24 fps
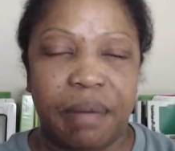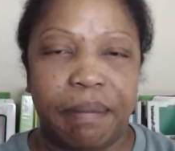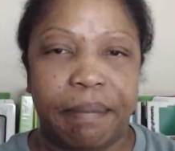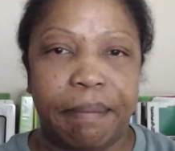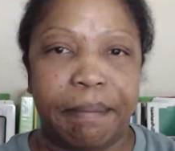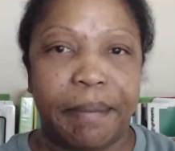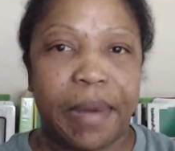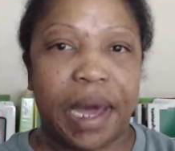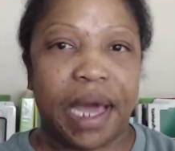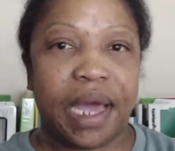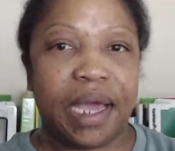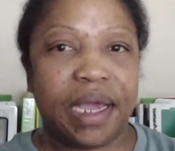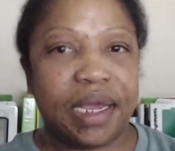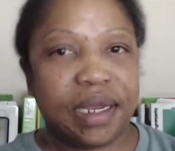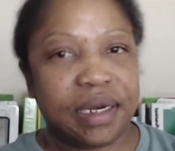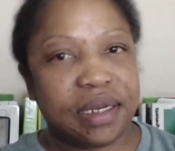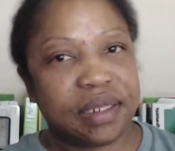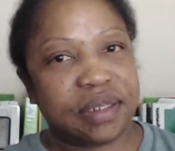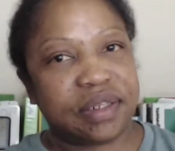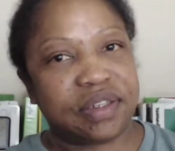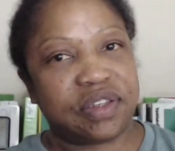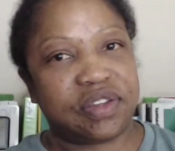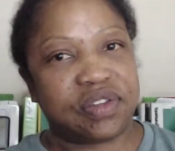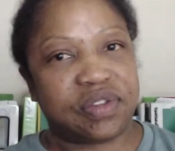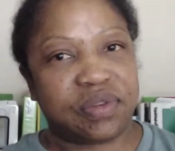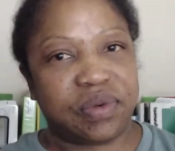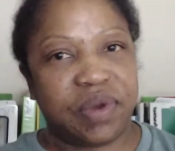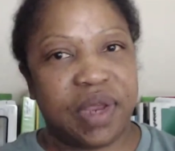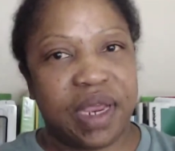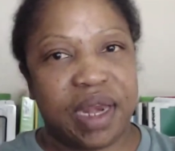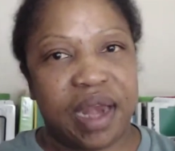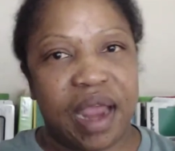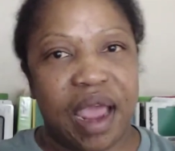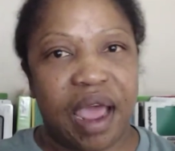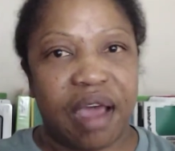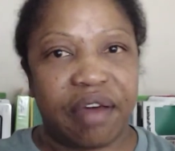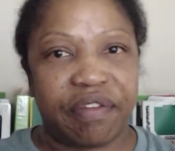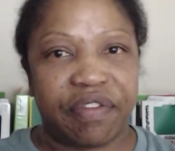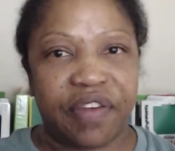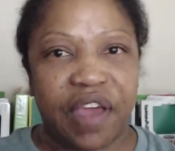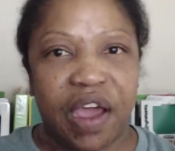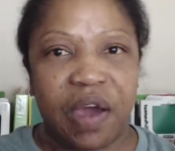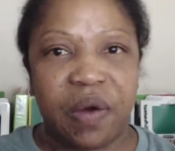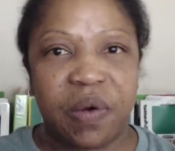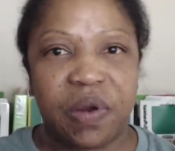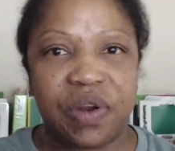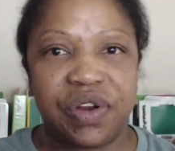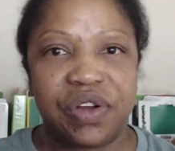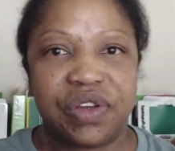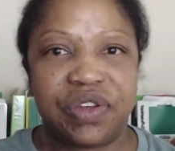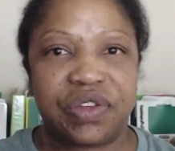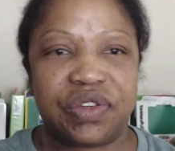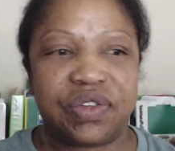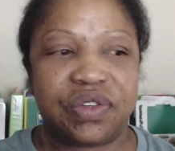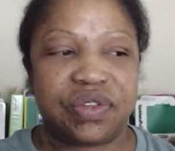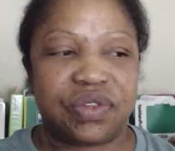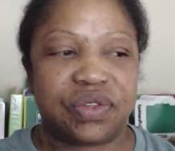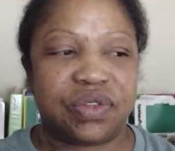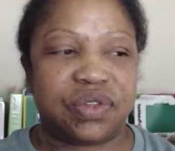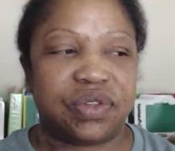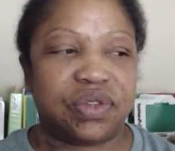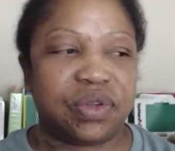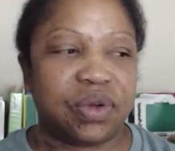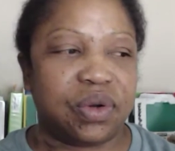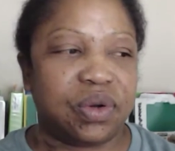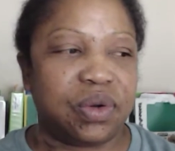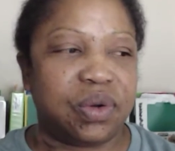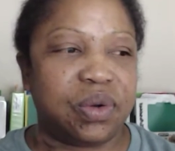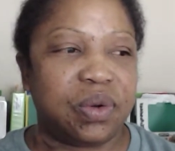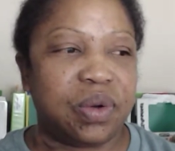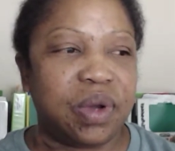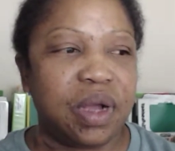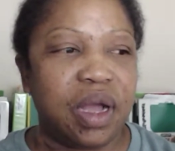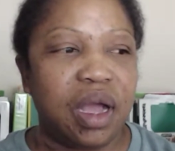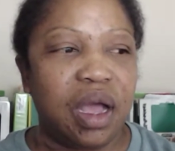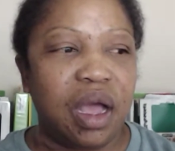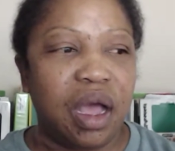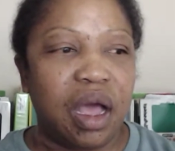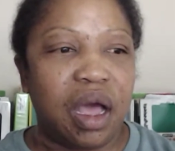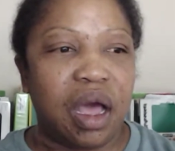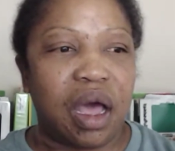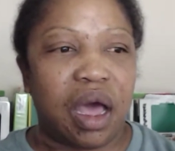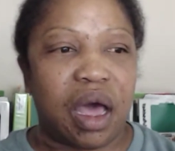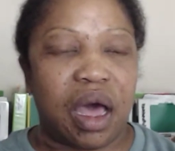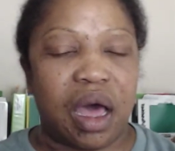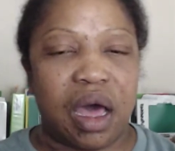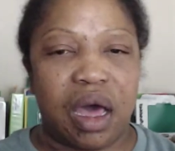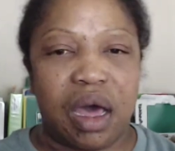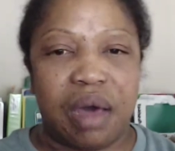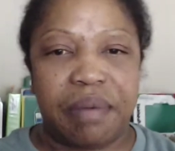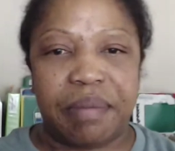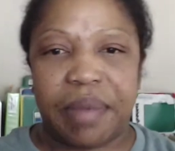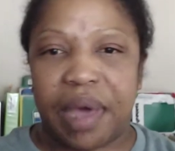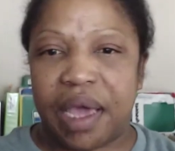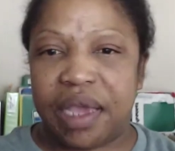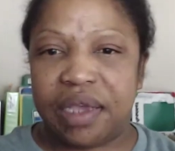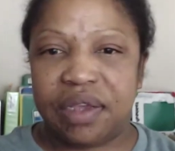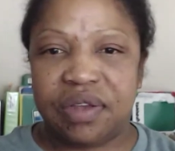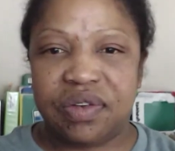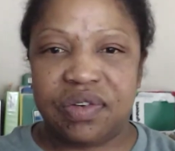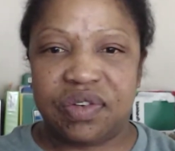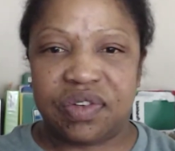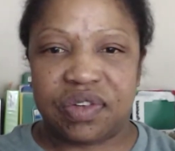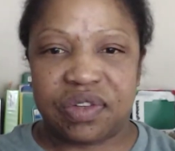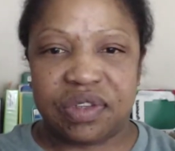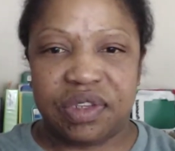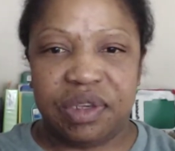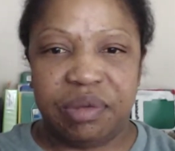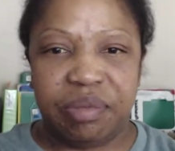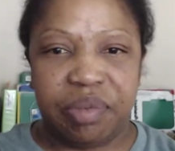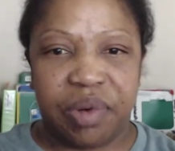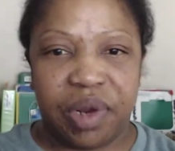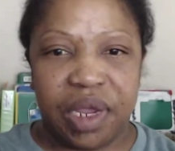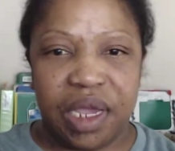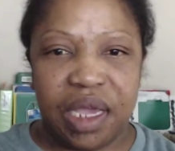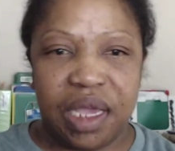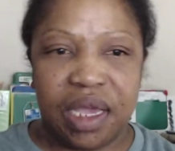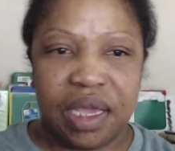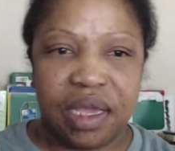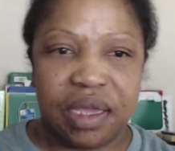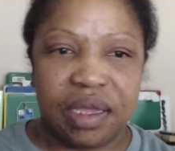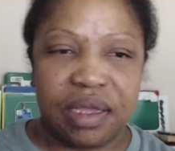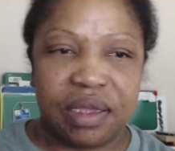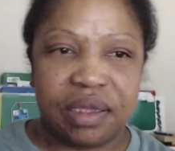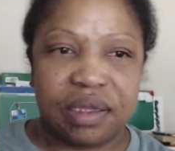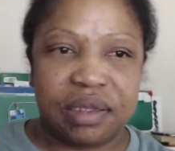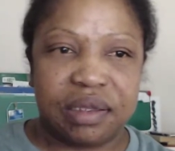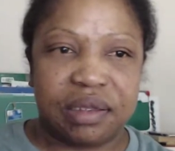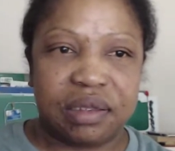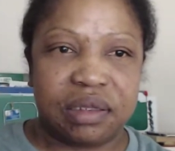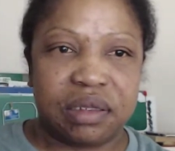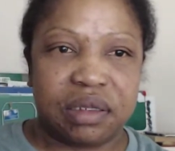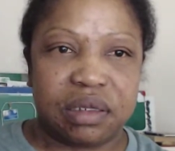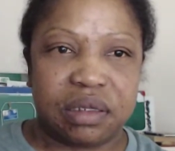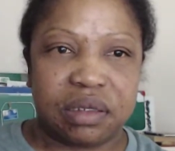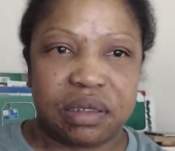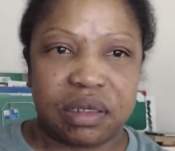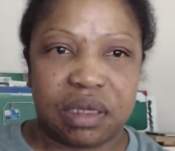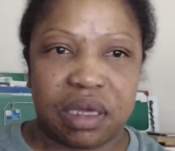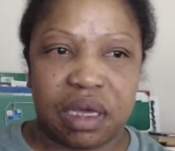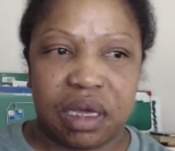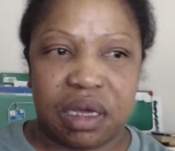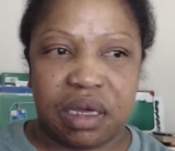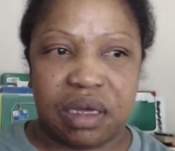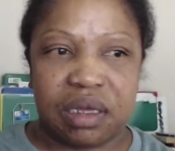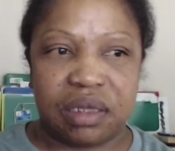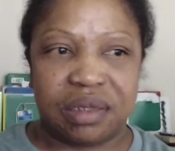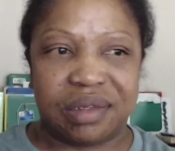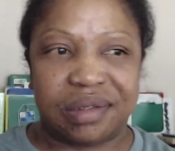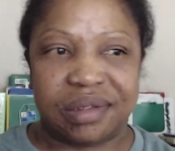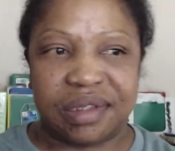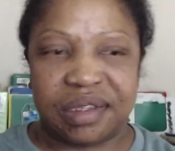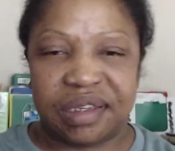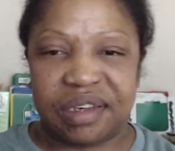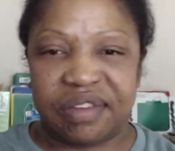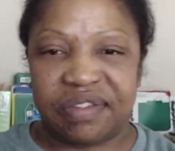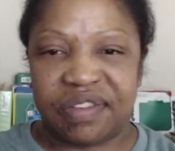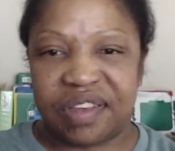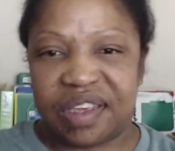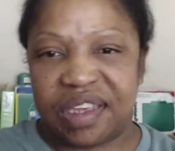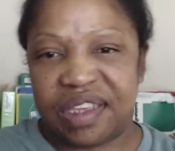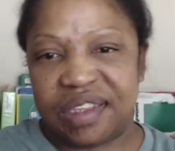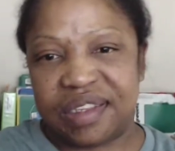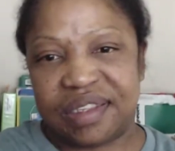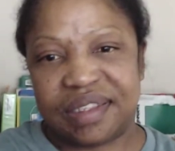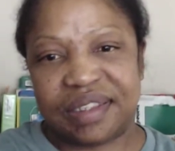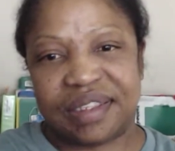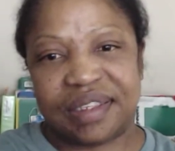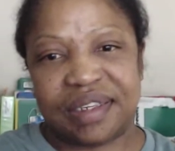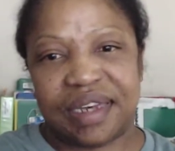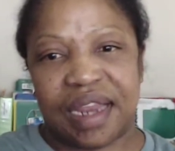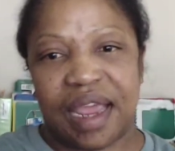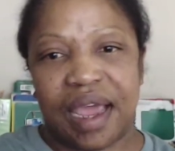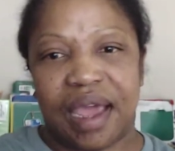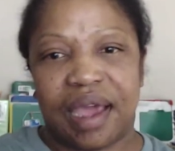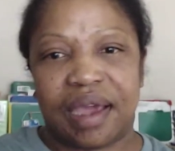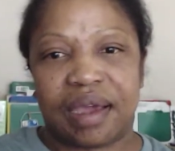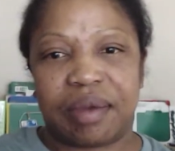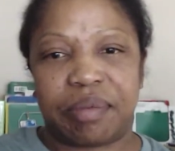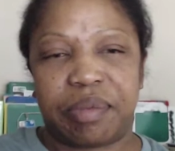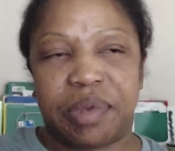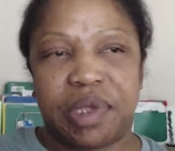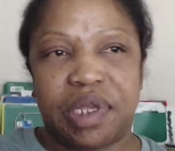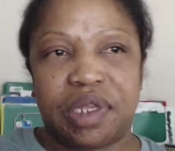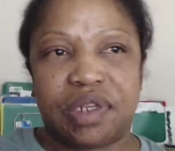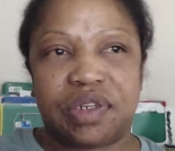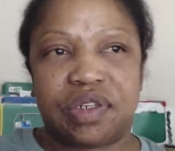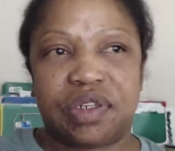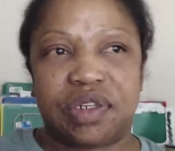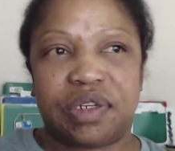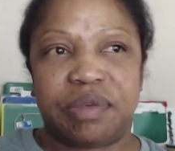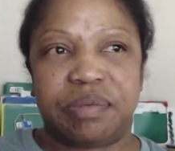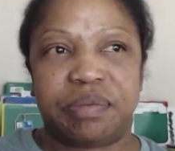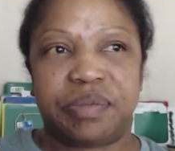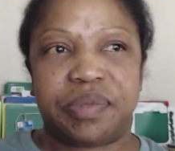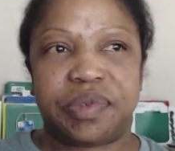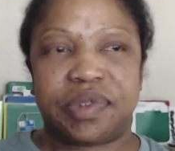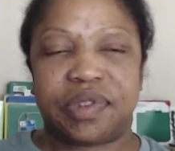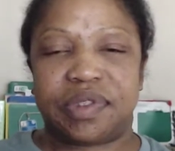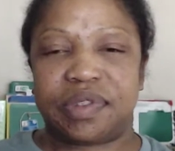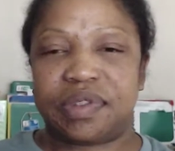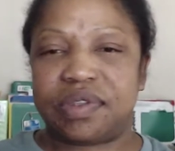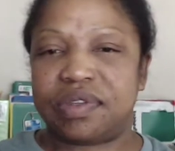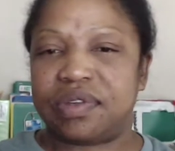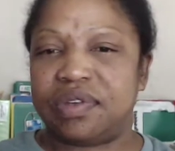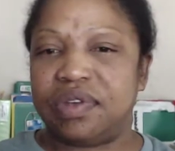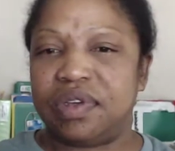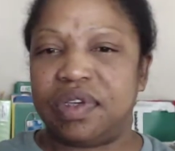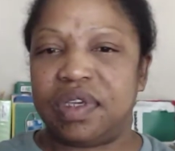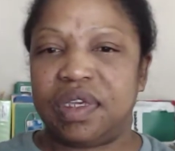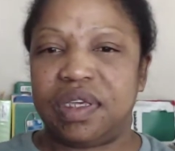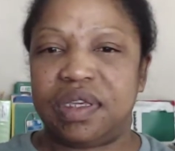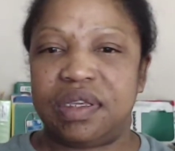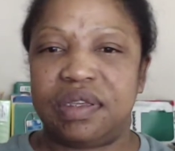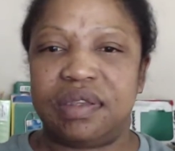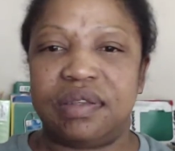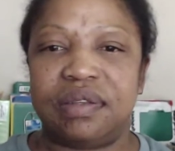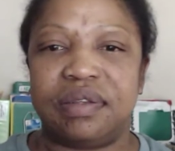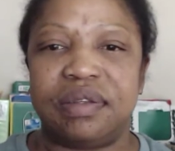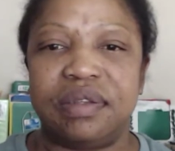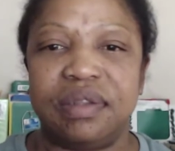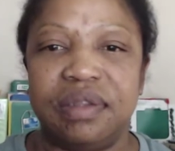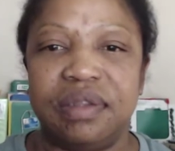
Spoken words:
Mine is 3.5 hours, so I usually bring a significant snack, be it chips, cookies,